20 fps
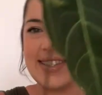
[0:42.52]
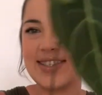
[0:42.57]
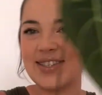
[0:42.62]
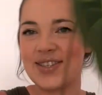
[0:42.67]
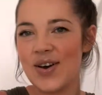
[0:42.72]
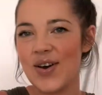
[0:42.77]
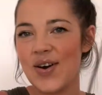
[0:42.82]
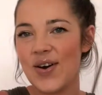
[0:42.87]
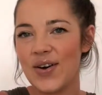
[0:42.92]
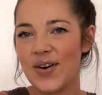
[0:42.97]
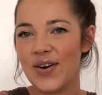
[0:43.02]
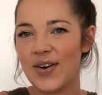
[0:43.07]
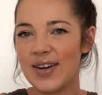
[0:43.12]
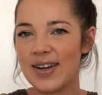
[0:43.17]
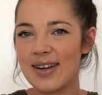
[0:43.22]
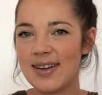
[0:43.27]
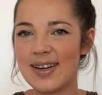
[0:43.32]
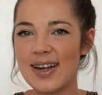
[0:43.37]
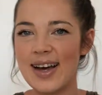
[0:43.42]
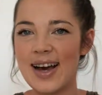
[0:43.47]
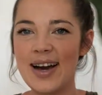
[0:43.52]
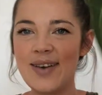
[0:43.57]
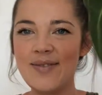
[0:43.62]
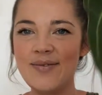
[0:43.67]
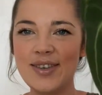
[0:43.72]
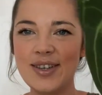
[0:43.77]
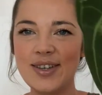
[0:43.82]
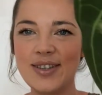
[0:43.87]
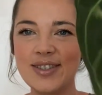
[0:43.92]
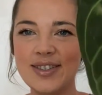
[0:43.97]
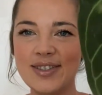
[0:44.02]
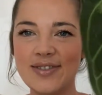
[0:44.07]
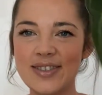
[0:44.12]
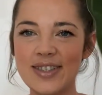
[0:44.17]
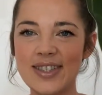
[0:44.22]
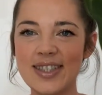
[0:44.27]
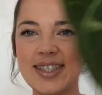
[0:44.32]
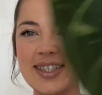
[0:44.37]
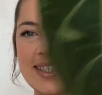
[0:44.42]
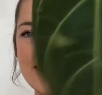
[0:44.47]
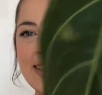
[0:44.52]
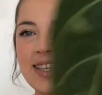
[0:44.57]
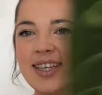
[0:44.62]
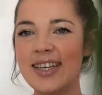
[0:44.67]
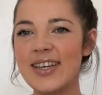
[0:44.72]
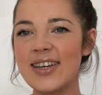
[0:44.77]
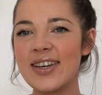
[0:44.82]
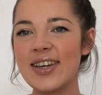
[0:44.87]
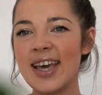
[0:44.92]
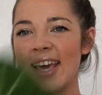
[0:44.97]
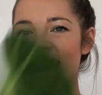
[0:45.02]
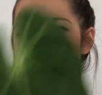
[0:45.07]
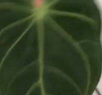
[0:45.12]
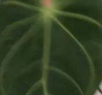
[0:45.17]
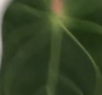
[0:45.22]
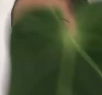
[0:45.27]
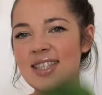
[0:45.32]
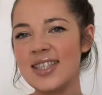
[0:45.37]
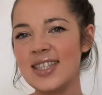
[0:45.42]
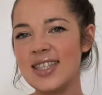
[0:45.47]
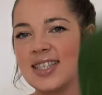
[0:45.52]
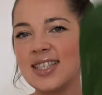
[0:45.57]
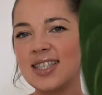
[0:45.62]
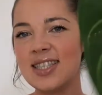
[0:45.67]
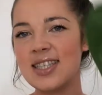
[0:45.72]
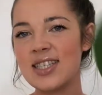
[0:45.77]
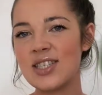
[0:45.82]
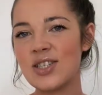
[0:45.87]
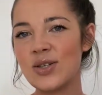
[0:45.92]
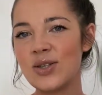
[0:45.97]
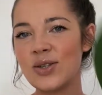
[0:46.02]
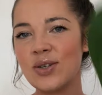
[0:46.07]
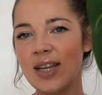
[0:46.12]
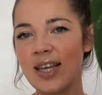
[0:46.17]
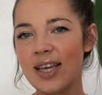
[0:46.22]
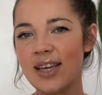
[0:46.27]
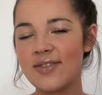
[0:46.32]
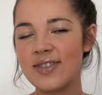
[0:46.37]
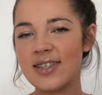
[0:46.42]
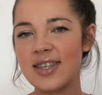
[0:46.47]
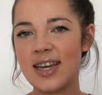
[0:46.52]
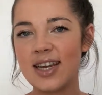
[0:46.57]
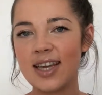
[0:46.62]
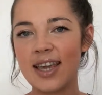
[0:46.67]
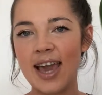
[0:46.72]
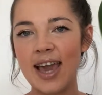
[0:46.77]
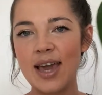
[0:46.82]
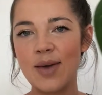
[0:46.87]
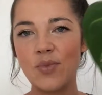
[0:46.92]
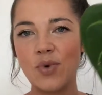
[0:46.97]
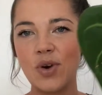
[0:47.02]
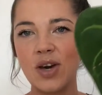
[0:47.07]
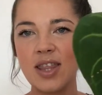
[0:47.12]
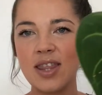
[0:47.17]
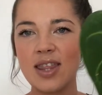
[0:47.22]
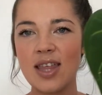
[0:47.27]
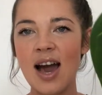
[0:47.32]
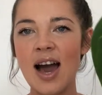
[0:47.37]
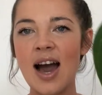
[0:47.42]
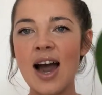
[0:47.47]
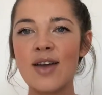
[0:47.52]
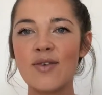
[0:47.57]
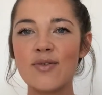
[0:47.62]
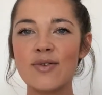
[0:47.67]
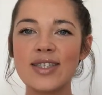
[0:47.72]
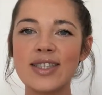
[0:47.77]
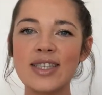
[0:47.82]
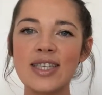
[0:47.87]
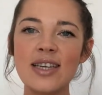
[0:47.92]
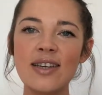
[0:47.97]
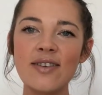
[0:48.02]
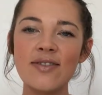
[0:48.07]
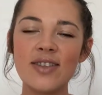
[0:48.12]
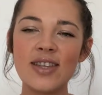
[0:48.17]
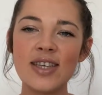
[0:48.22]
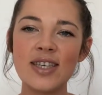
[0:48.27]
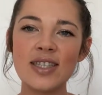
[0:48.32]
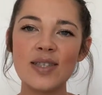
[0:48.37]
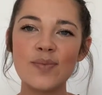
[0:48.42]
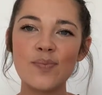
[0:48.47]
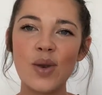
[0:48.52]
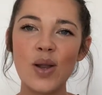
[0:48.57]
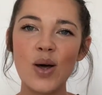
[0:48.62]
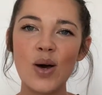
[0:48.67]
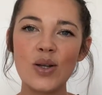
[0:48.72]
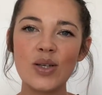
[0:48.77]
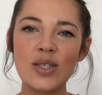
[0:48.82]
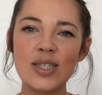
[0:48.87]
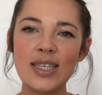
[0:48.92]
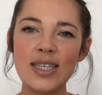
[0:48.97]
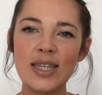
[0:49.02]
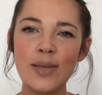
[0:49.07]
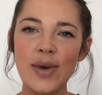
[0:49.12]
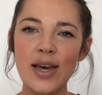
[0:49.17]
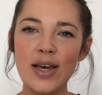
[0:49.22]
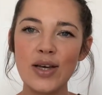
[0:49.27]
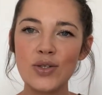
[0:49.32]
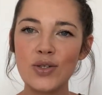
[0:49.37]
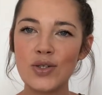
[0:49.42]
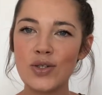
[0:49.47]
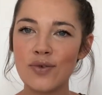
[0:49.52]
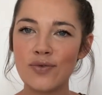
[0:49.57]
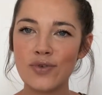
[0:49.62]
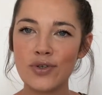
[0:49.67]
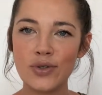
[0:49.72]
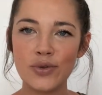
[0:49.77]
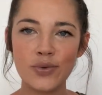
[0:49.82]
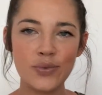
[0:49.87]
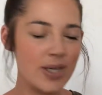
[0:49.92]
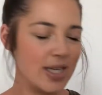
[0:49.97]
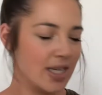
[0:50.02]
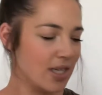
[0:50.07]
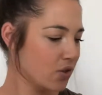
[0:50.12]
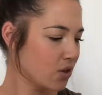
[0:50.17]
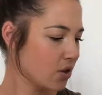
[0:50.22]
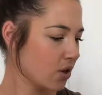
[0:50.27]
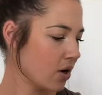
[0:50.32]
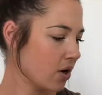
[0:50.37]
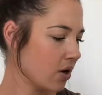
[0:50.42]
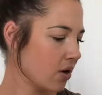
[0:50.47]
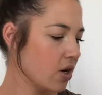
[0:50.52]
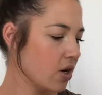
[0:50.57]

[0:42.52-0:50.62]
so how beautiful. Okay, so this is the 2 leaves that it came with. I received this plant in the mail just over 2 weeks ago,